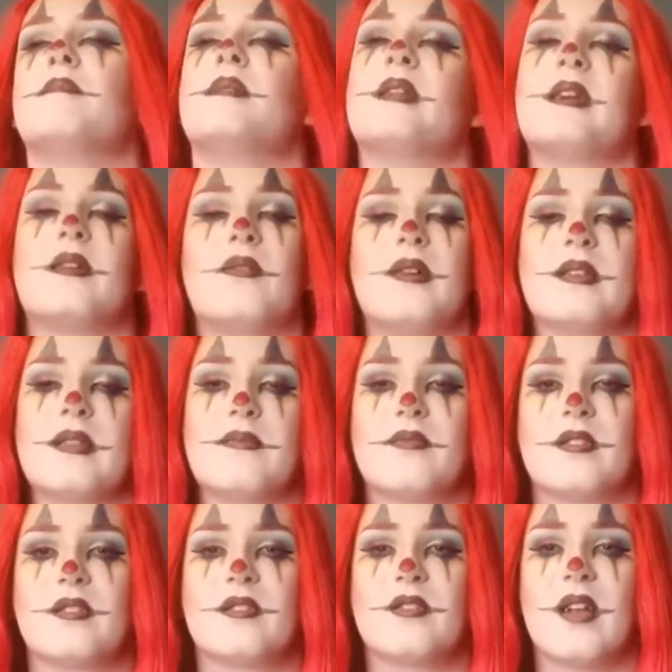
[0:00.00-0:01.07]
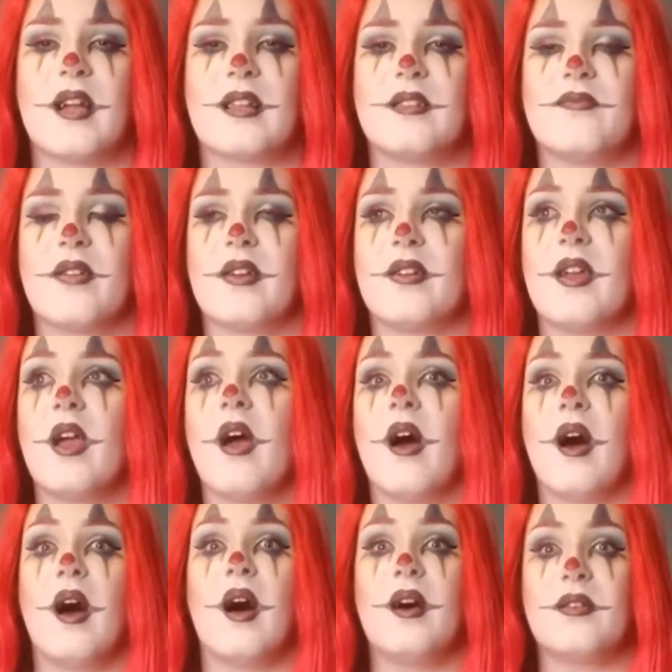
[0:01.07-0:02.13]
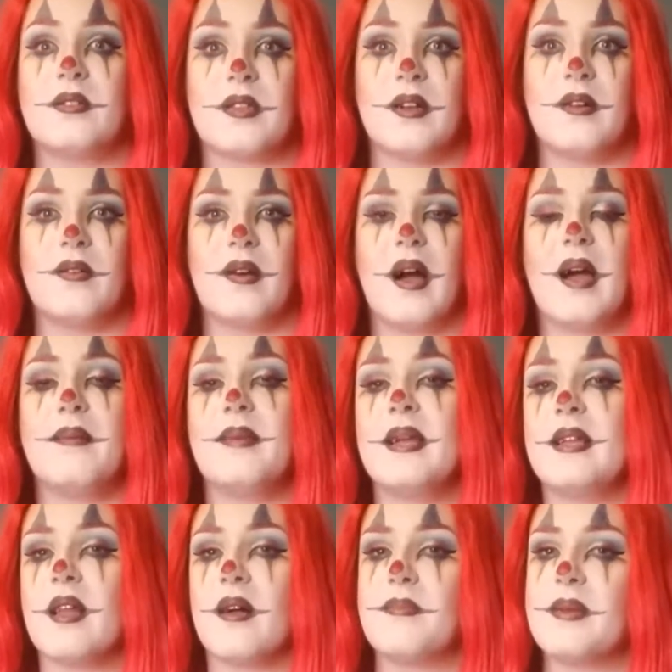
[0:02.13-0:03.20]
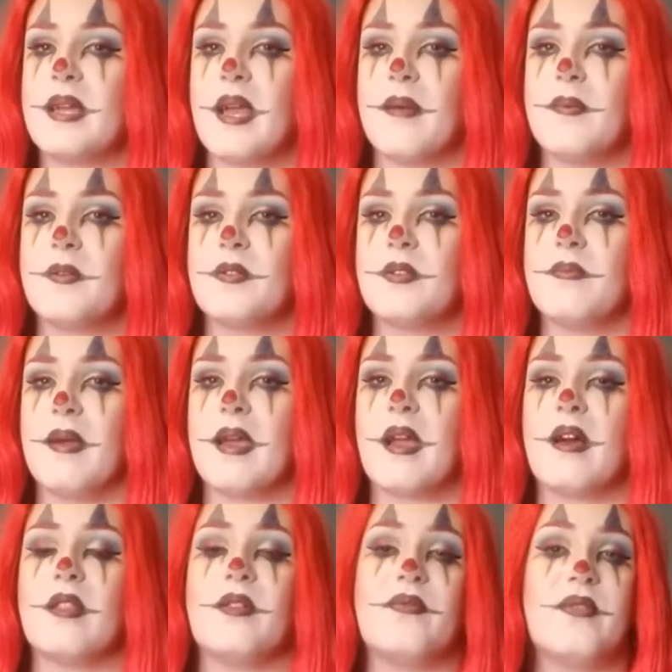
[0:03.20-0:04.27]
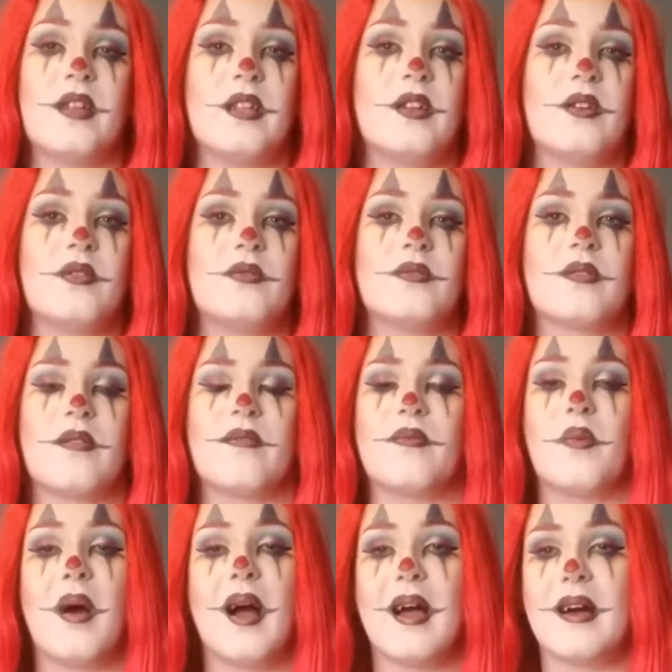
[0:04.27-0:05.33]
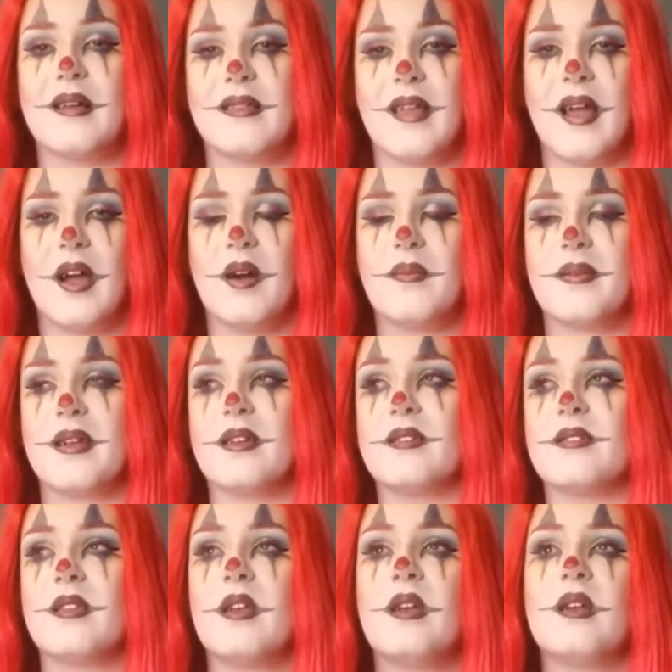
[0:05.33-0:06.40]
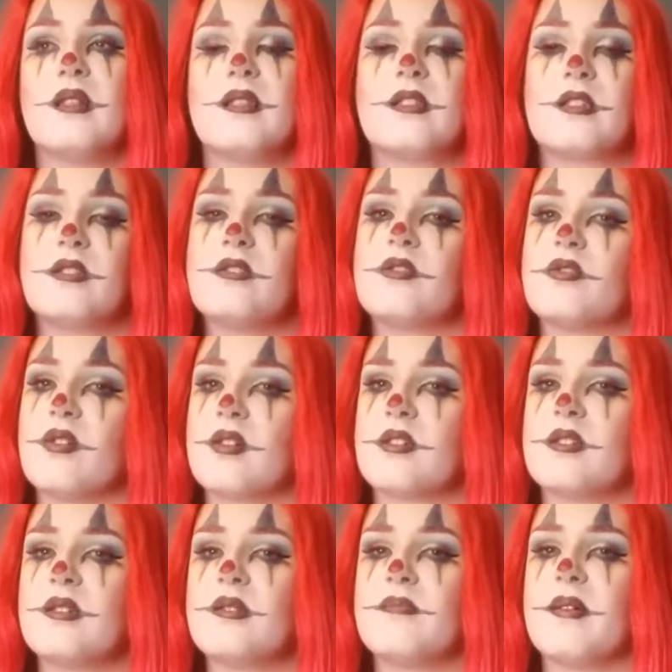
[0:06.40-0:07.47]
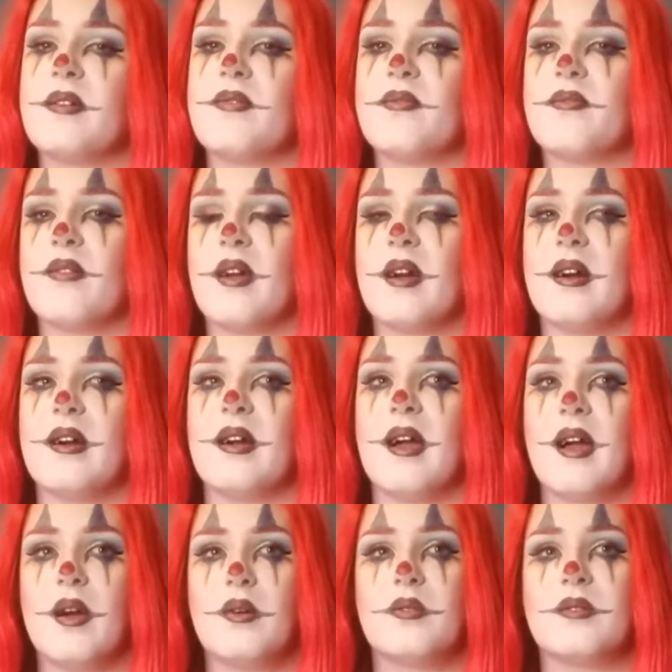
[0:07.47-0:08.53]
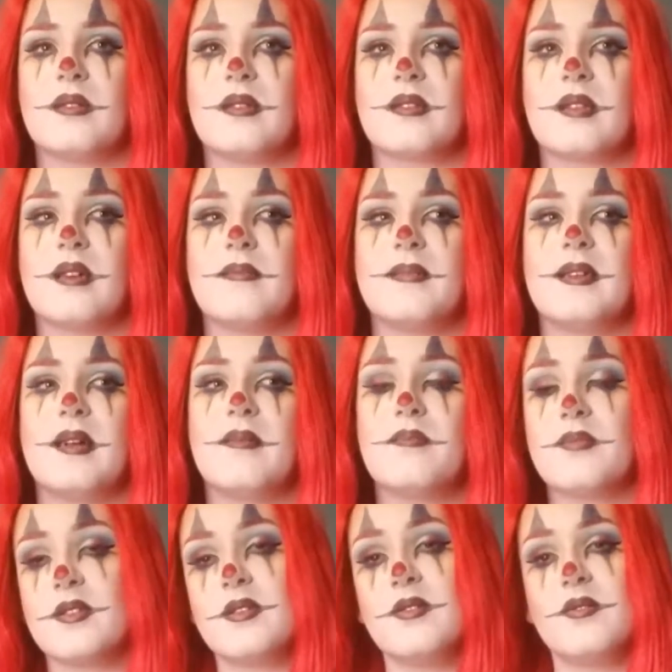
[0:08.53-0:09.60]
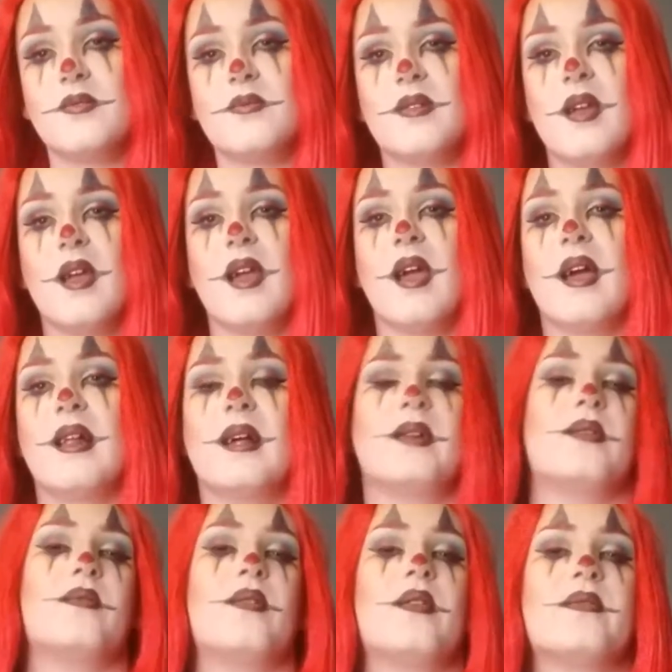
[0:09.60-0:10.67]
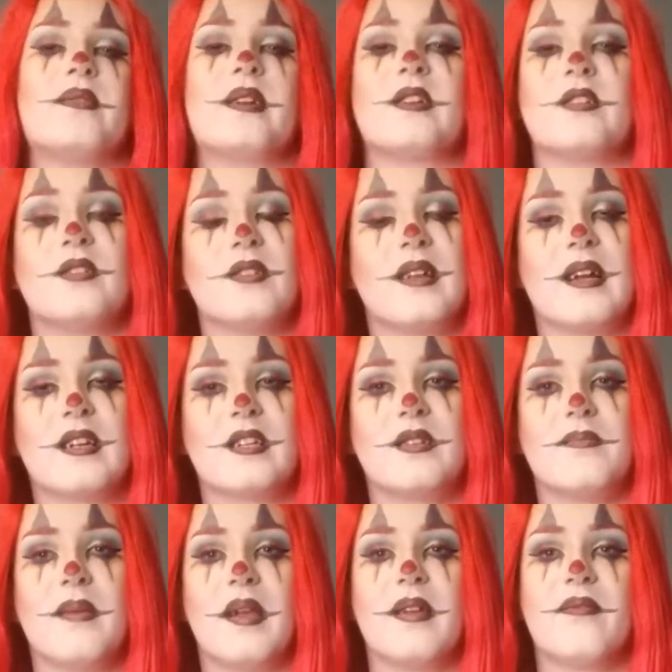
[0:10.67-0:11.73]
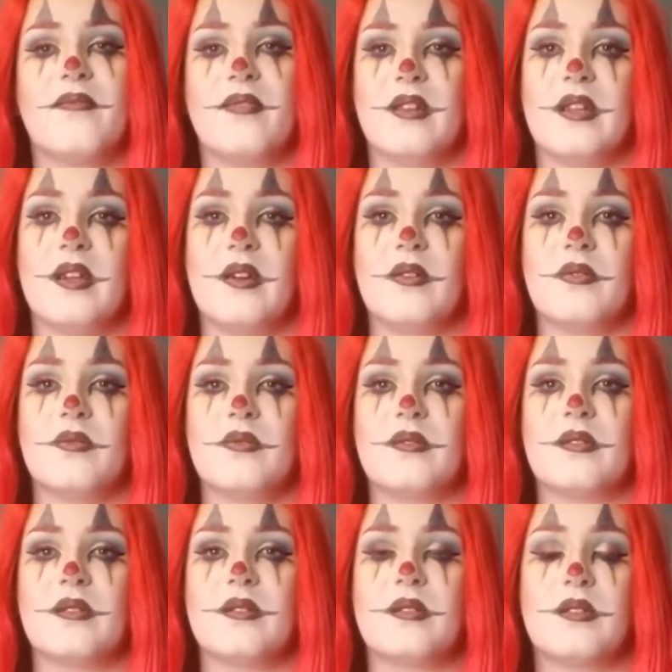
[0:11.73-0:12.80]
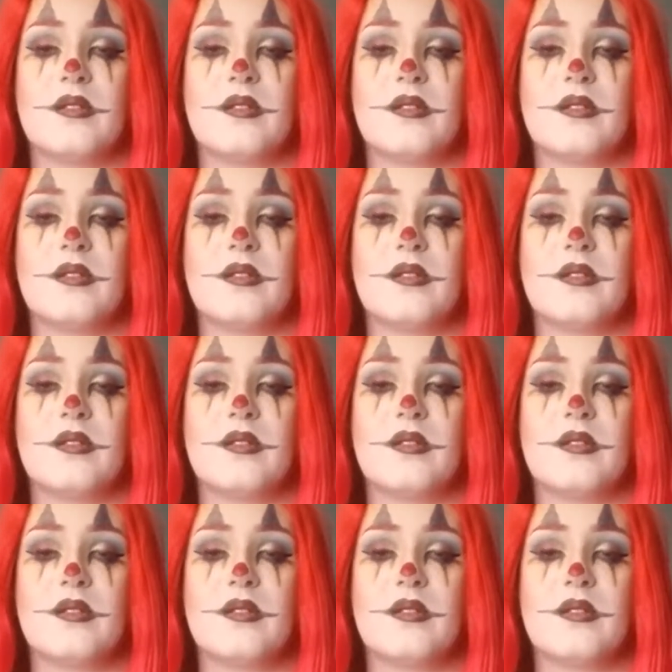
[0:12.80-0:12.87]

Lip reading: But anyways, I'm distracted very... Also, I may not be able to make other videos a while now because there's construction in my house that's coming up soon. And I don't know if I could actually make videos